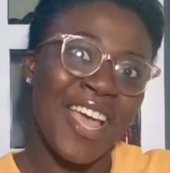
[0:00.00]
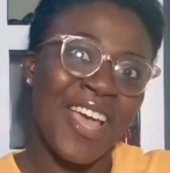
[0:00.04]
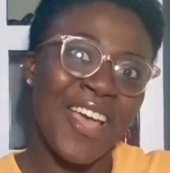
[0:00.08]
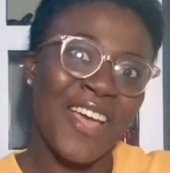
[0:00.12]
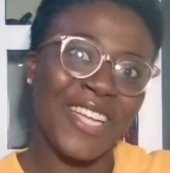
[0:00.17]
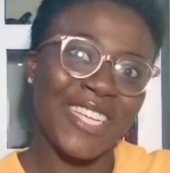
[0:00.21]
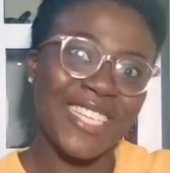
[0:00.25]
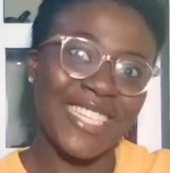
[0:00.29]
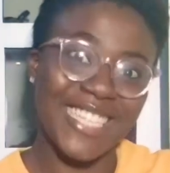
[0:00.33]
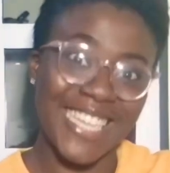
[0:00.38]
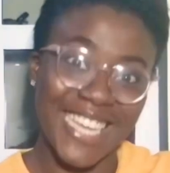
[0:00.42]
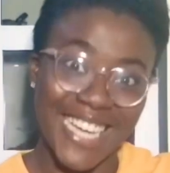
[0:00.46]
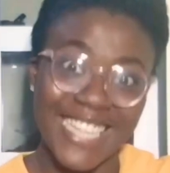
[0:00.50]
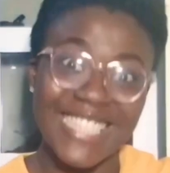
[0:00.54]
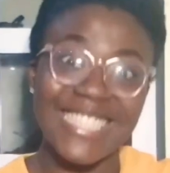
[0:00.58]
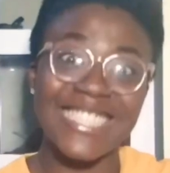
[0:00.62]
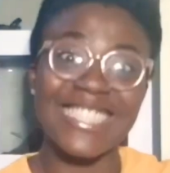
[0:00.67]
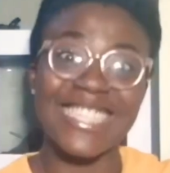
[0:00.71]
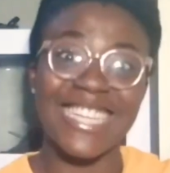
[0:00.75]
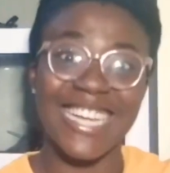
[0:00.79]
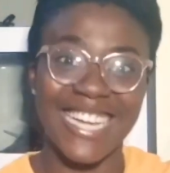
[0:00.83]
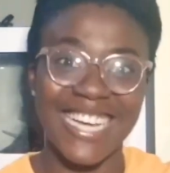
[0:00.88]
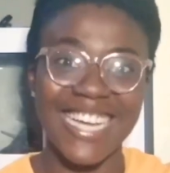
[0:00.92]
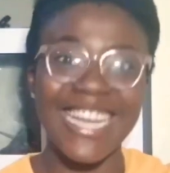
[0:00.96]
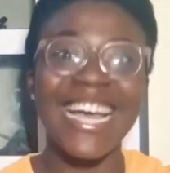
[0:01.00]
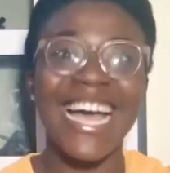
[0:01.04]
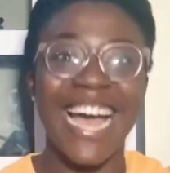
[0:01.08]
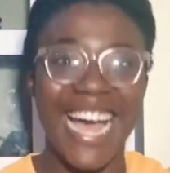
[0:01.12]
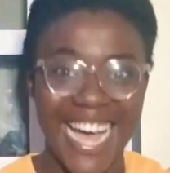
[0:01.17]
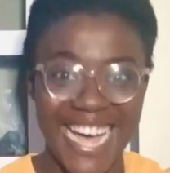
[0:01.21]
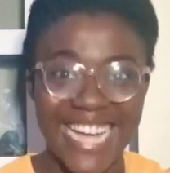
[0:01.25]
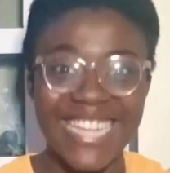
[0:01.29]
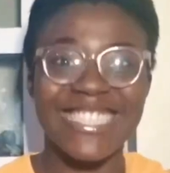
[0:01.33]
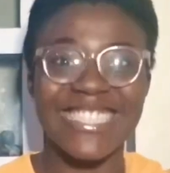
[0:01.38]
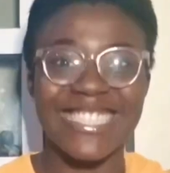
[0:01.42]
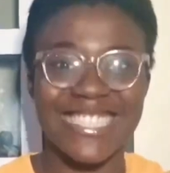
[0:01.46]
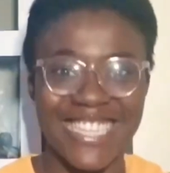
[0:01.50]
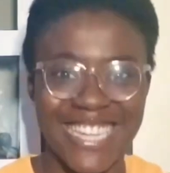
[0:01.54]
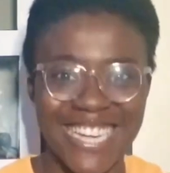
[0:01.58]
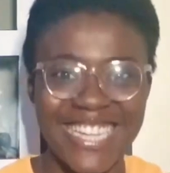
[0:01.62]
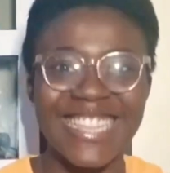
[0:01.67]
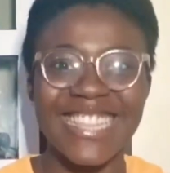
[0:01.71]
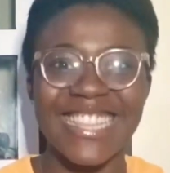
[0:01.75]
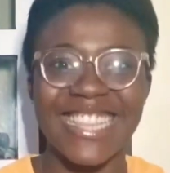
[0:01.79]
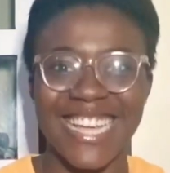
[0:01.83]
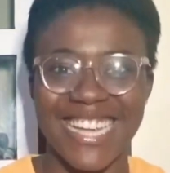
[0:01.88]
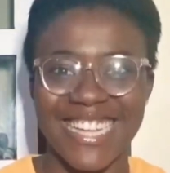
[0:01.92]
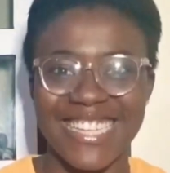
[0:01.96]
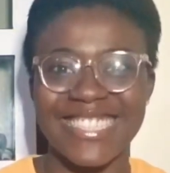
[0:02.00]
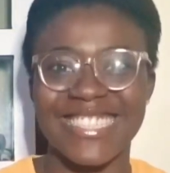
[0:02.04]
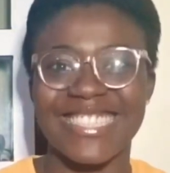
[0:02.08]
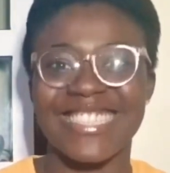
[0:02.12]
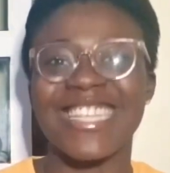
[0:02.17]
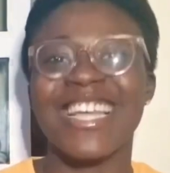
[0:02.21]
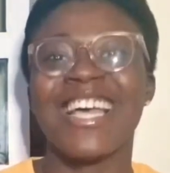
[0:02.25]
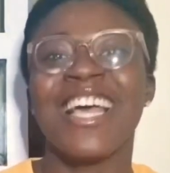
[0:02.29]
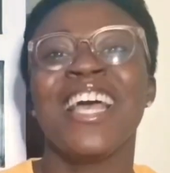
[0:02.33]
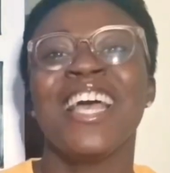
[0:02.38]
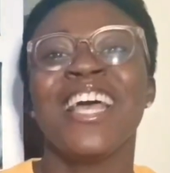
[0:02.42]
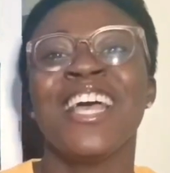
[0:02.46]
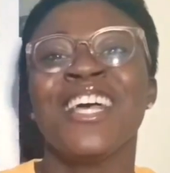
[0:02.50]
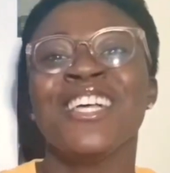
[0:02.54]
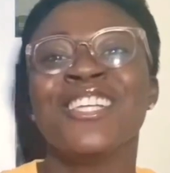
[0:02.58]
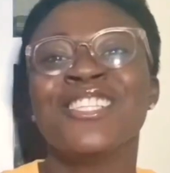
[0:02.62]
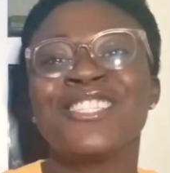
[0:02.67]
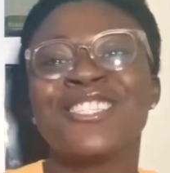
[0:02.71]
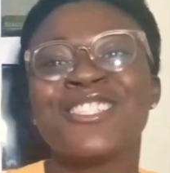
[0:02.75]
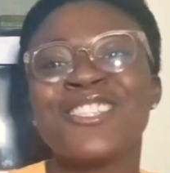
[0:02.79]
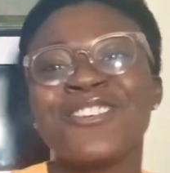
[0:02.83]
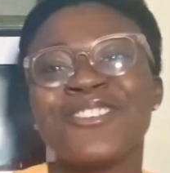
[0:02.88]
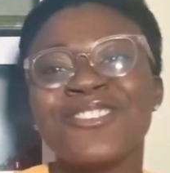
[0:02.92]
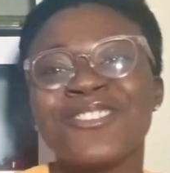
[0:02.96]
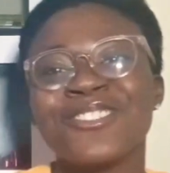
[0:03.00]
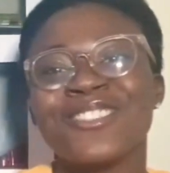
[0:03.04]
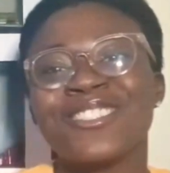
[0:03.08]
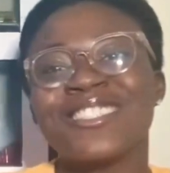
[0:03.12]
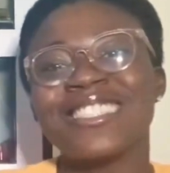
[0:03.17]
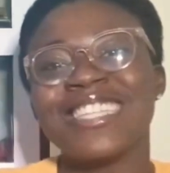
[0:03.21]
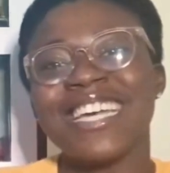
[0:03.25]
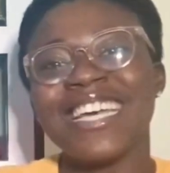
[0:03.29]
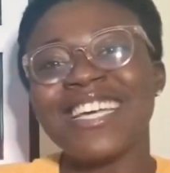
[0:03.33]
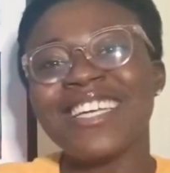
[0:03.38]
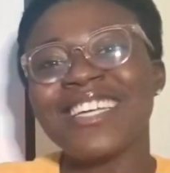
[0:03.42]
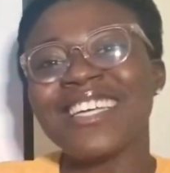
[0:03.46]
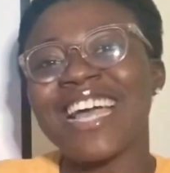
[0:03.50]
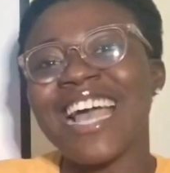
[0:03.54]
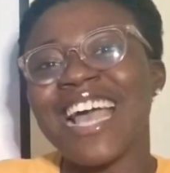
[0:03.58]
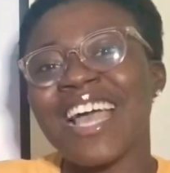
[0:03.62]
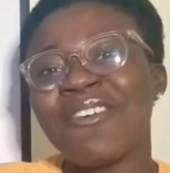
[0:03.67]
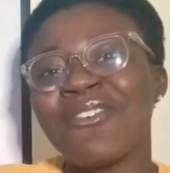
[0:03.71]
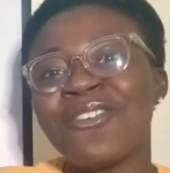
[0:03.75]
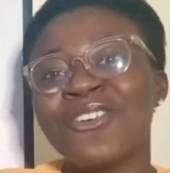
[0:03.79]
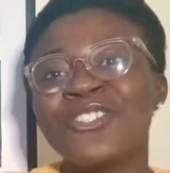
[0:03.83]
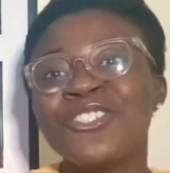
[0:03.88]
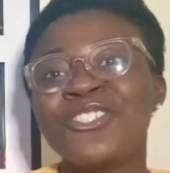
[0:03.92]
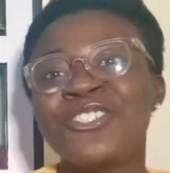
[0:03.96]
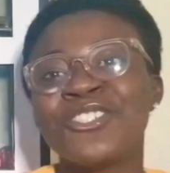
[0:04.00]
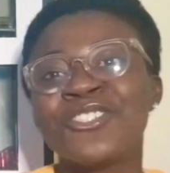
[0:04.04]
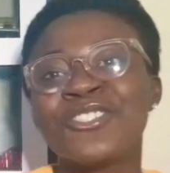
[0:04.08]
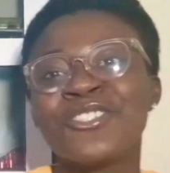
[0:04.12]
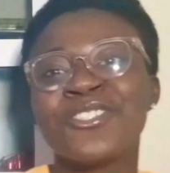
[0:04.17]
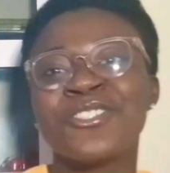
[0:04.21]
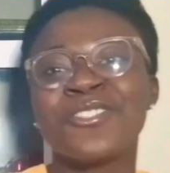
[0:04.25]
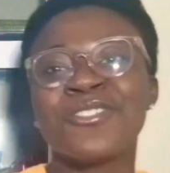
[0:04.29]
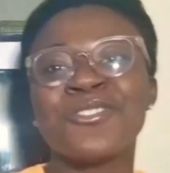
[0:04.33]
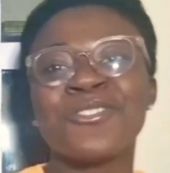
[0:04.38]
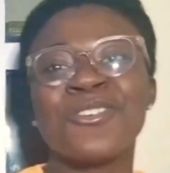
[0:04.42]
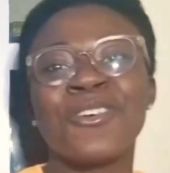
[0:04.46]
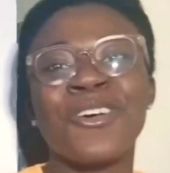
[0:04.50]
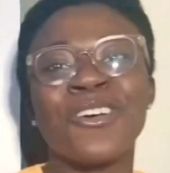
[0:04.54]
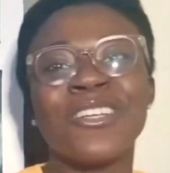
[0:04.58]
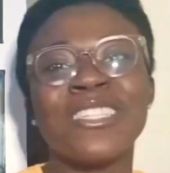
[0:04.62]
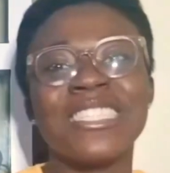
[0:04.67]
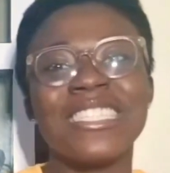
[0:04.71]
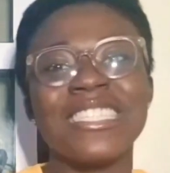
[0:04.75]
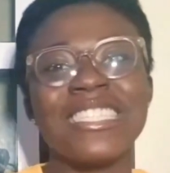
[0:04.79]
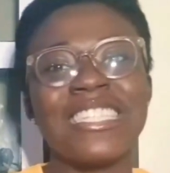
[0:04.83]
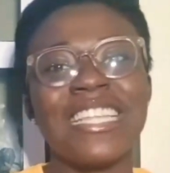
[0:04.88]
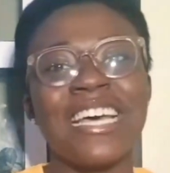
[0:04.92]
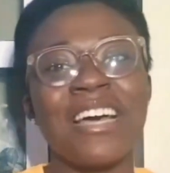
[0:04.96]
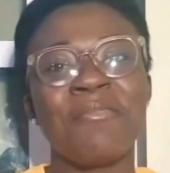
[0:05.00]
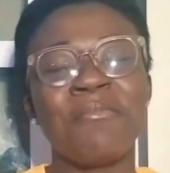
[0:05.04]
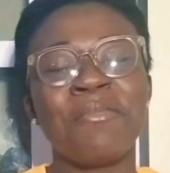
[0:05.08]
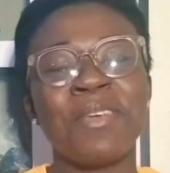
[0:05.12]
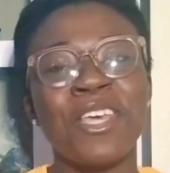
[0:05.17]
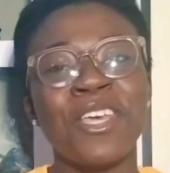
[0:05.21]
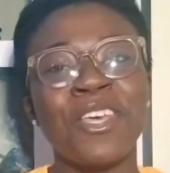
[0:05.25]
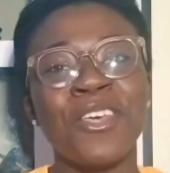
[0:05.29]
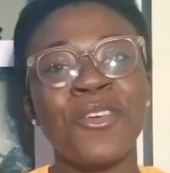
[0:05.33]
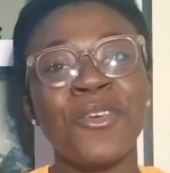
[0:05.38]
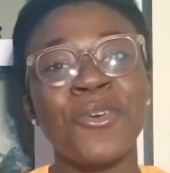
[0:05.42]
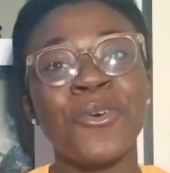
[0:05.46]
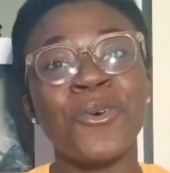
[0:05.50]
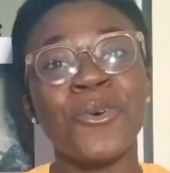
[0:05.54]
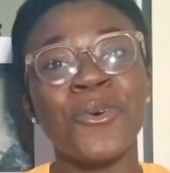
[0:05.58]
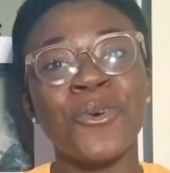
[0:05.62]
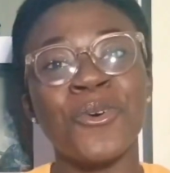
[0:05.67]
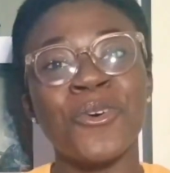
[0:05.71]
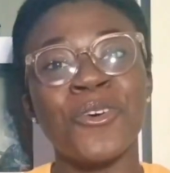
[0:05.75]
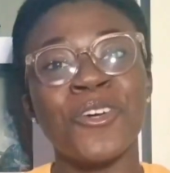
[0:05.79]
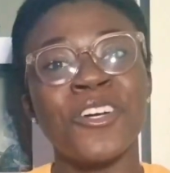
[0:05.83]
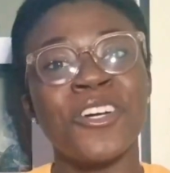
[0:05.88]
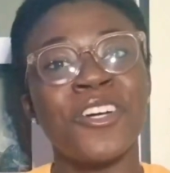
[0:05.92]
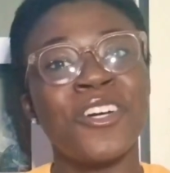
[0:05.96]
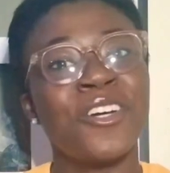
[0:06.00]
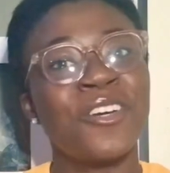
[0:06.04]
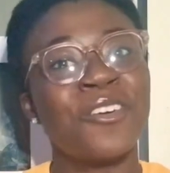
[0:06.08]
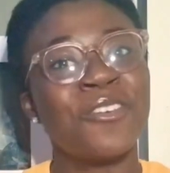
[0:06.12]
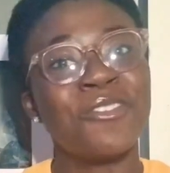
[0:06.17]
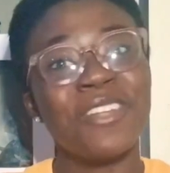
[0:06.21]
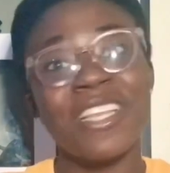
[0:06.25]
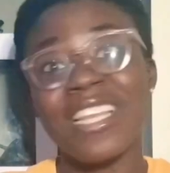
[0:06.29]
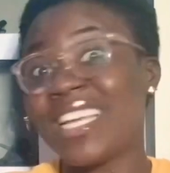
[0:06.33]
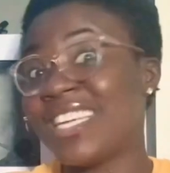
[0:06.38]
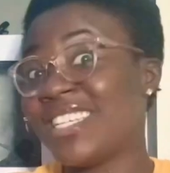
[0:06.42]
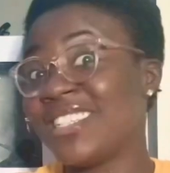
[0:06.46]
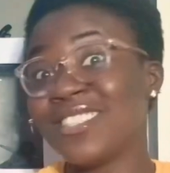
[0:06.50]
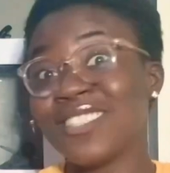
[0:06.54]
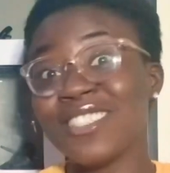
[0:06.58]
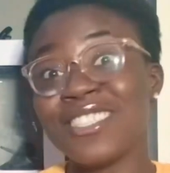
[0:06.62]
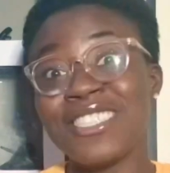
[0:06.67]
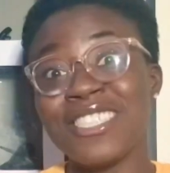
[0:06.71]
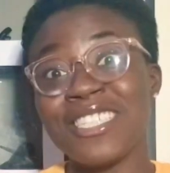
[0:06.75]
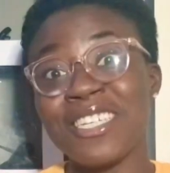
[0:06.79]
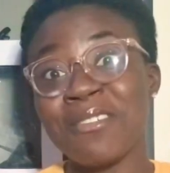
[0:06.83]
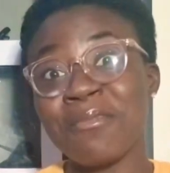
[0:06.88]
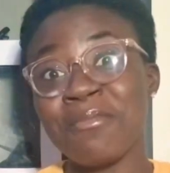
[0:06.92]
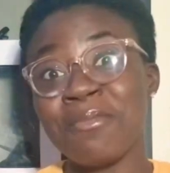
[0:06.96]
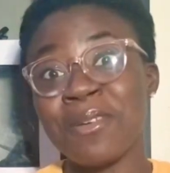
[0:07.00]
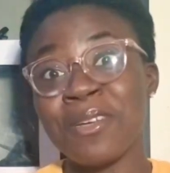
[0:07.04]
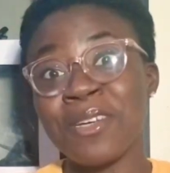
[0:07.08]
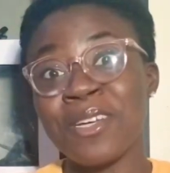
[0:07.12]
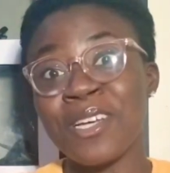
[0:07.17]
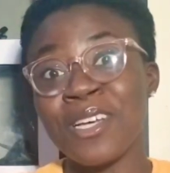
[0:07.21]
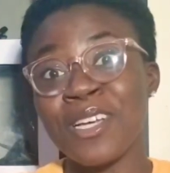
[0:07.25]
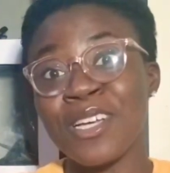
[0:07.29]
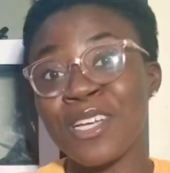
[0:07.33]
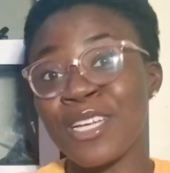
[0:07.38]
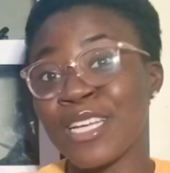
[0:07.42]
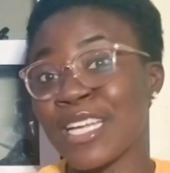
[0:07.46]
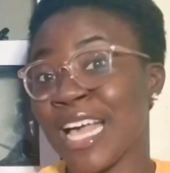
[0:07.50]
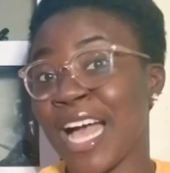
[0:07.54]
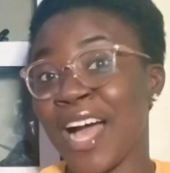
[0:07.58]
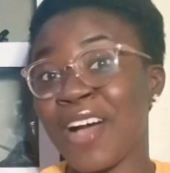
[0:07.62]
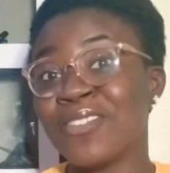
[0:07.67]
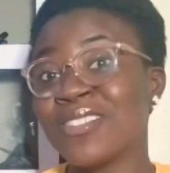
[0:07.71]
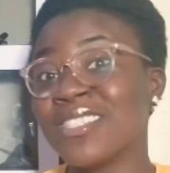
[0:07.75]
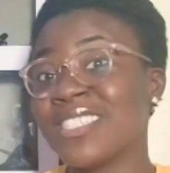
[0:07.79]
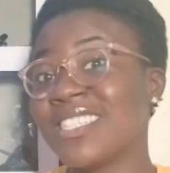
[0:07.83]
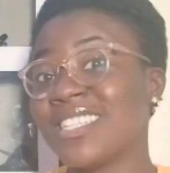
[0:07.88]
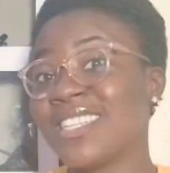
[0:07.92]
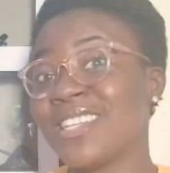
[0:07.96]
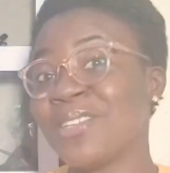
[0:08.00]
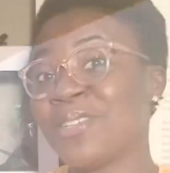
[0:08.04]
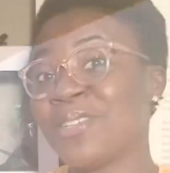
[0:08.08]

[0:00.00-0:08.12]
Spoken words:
Yes, I said that. So today I want you to consider me your relationship counselor.